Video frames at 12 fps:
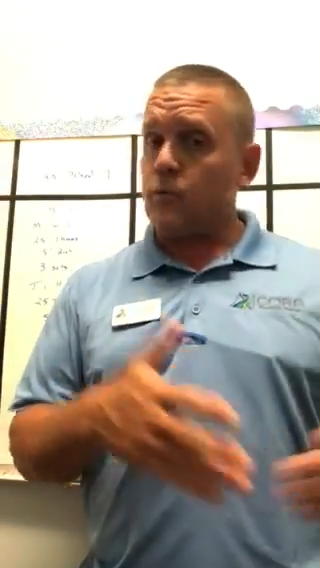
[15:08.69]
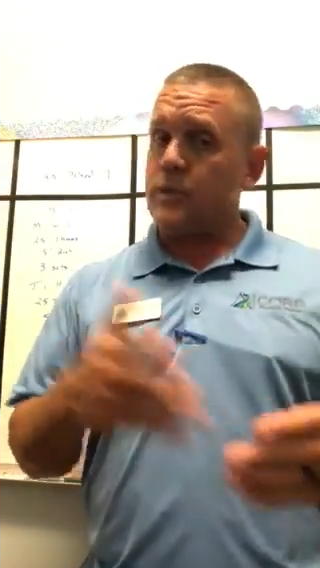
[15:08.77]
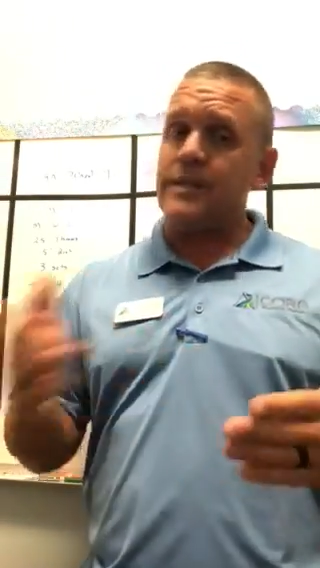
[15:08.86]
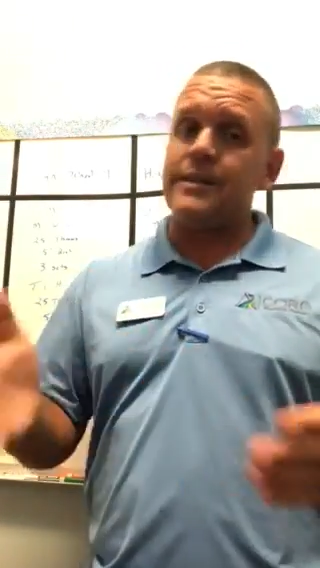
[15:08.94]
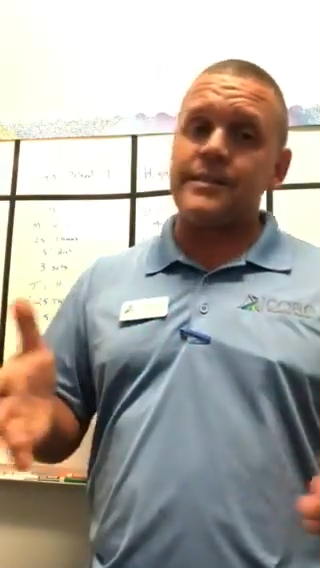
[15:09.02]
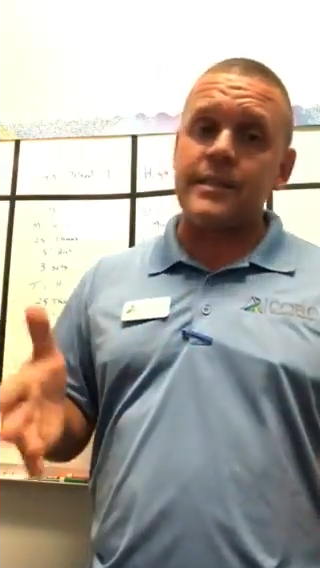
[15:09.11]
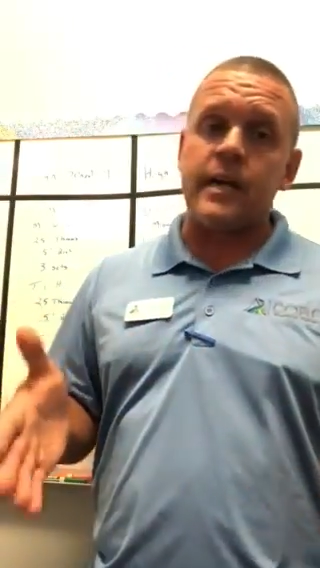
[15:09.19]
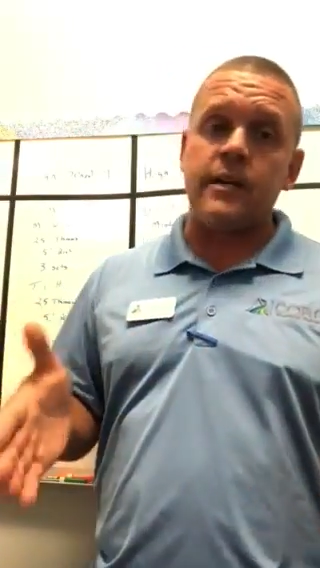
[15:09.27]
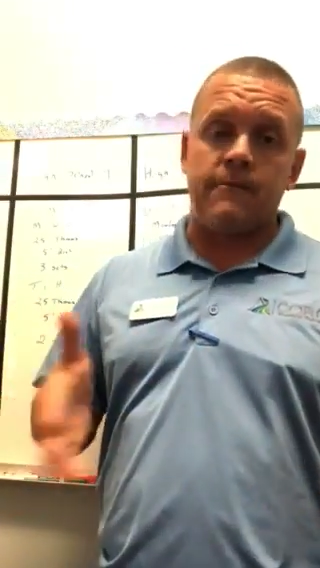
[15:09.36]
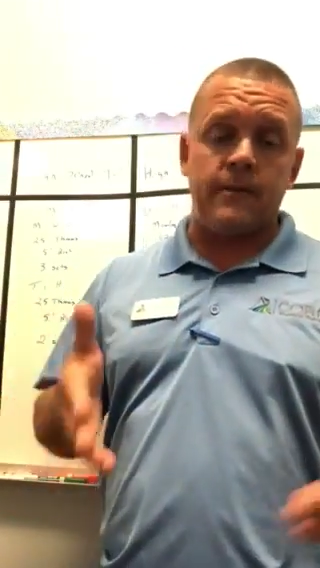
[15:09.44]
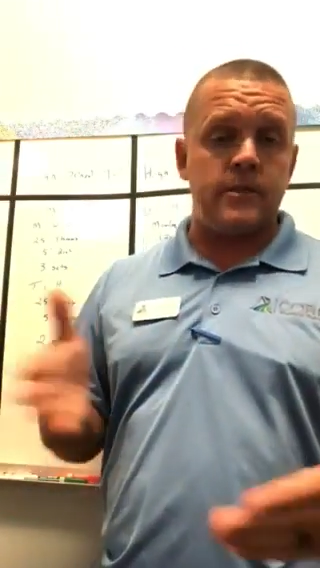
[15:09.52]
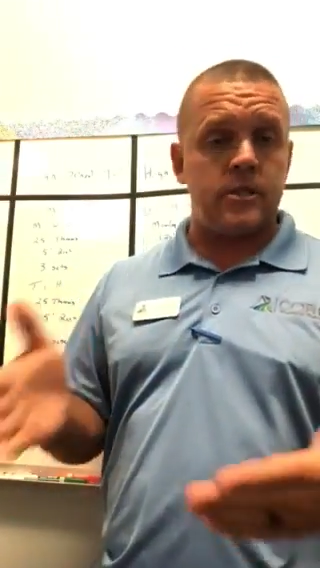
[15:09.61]
well, then it's 90
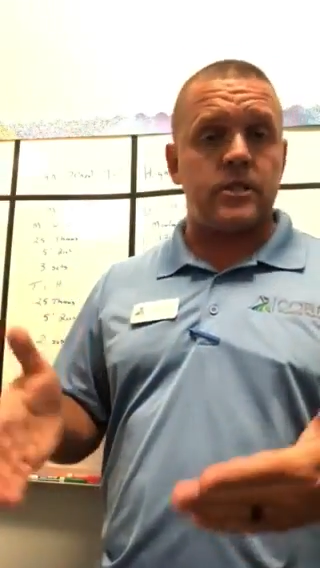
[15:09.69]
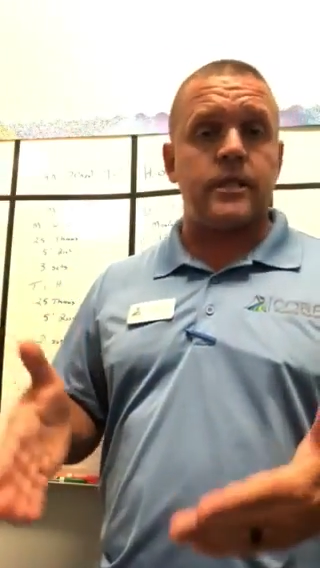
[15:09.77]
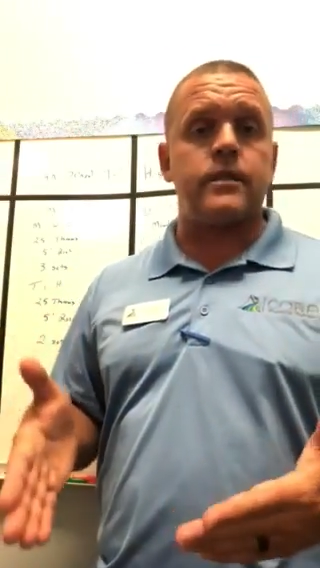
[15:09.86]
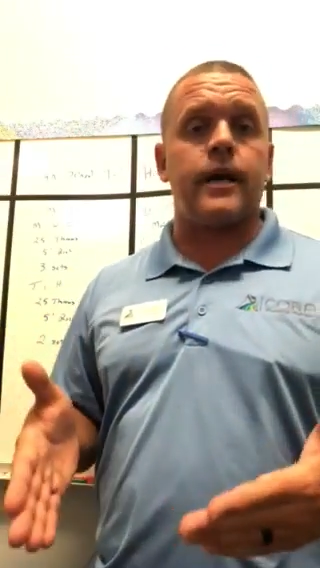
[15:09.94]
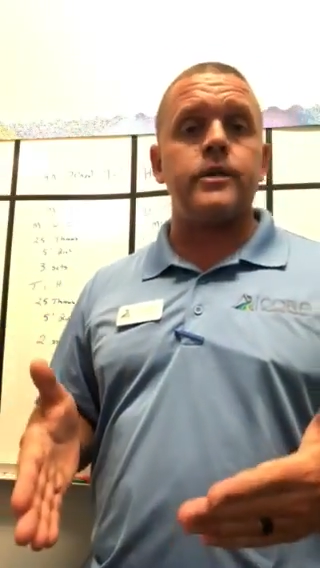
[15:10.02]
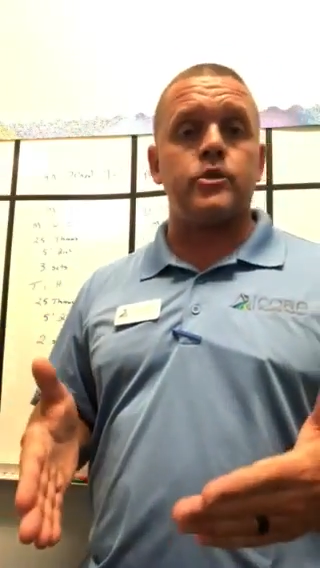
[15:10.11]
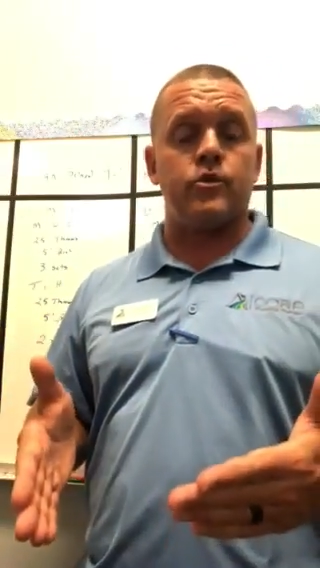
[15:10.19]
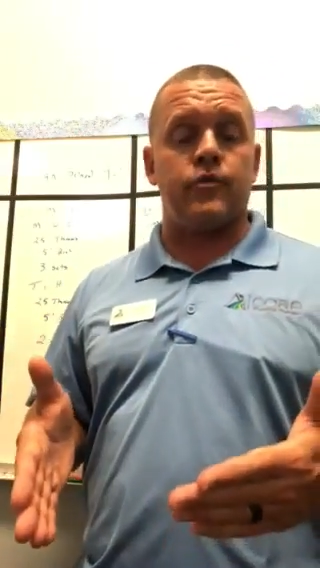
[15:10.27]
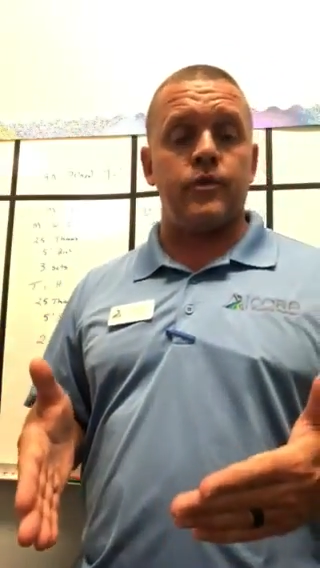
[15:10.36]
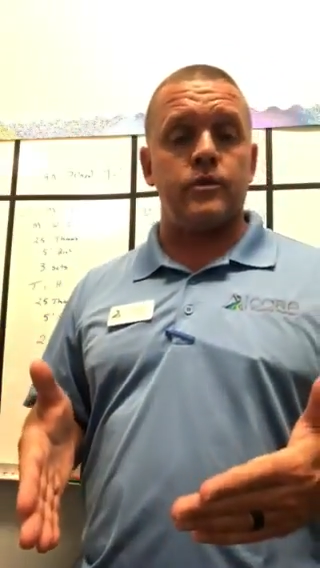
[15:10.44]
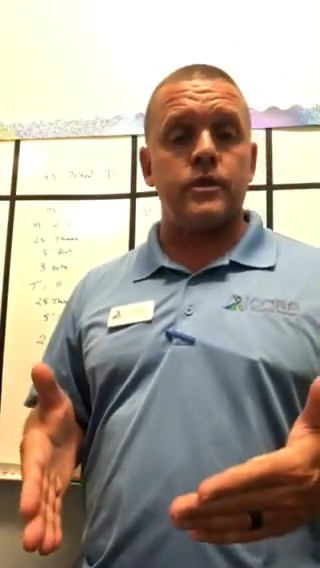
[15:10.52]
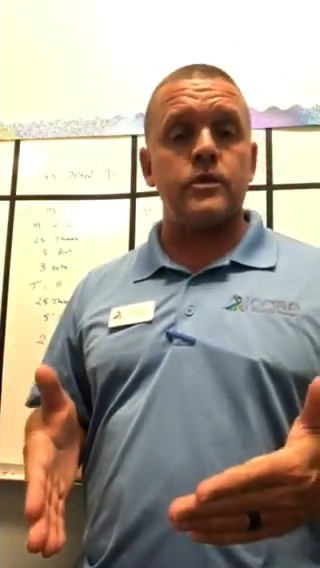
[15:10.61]
feet, just like the high school
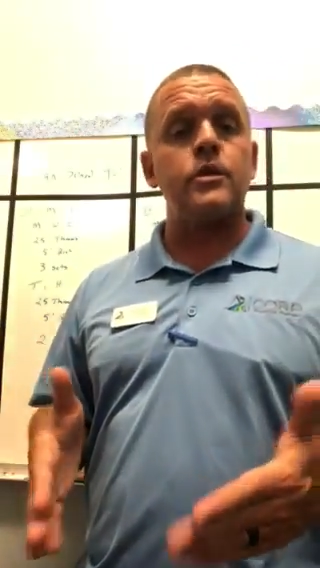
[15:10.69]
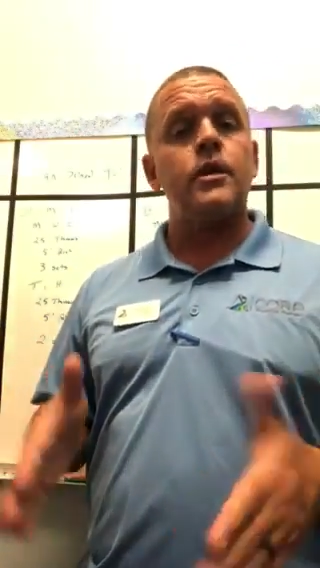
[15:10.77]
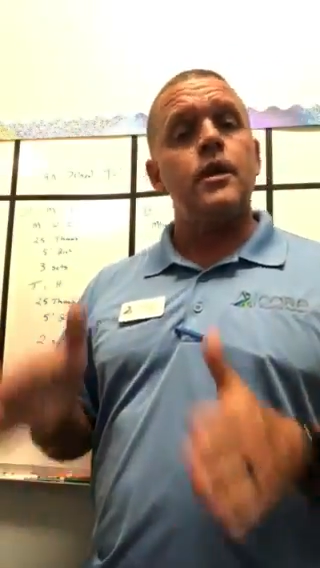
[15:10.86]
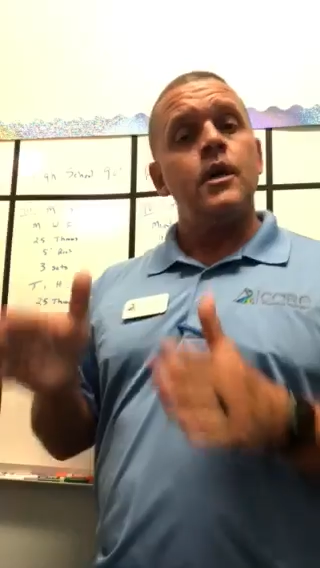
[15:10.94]
field is.